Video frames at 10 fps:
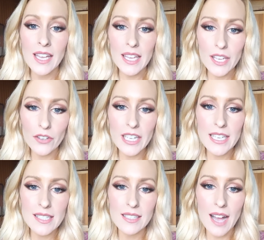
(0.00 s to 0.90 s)
Hearing
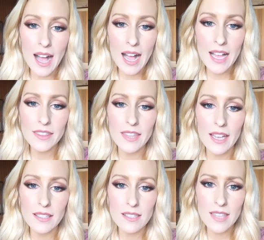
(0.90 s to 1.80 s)
is an art that